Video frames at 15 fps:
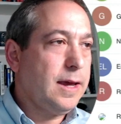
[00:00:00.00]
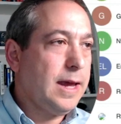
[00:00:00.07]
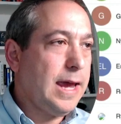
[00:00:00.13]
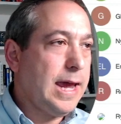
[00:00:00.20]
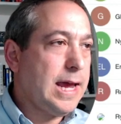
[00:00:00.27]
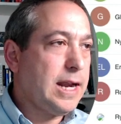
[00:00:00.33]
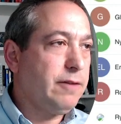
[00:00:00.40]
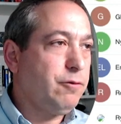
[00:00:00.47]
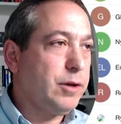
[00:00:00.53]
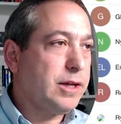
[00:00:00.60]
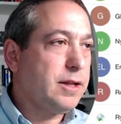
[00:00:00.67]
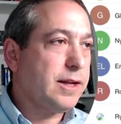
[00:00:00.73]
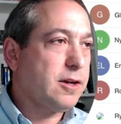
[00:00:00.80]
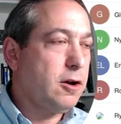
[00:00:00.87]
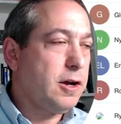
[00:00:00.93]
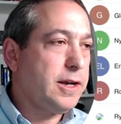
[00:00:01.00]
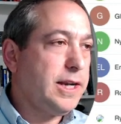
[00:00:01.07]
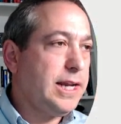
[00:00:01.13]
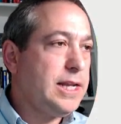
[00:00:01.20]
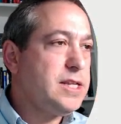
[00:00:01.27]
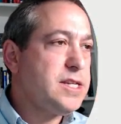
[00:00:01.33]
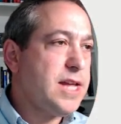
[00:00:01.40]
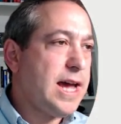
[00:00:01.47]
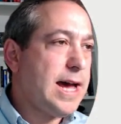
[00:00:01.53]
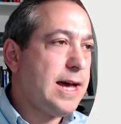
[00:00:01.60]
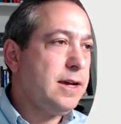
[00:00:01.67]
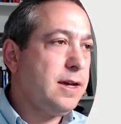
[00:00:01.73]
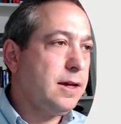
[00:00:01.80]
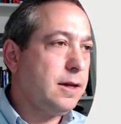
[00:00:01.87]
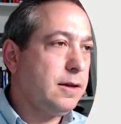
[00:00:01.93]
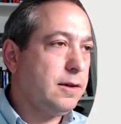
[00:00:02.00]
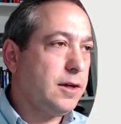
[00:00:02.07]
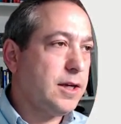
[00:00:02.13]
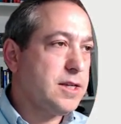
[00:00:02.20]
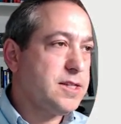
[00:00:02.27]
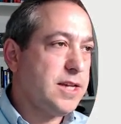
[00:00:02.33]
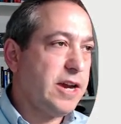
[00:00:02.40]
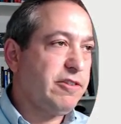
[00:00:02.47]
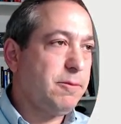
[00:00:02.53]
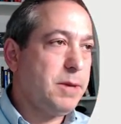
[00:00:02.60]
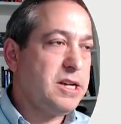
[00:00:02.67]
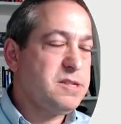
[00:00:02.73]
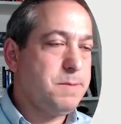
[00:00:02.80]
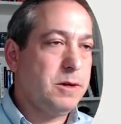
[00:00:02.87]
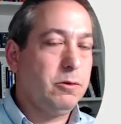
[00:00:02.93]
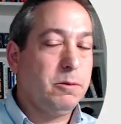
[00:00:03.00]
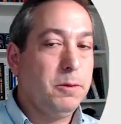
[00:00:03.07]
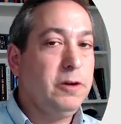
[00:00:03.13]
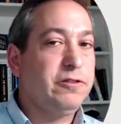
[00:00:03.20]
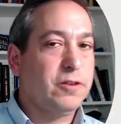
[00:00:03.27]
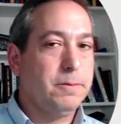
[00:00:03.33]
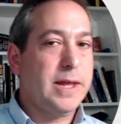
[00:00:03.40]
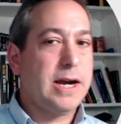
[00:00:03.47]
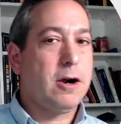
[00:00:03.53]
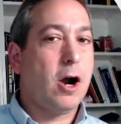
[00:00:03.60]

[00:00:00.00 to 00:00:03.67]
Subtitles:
And if we click on needs tag, you can see everybody's been removed from there.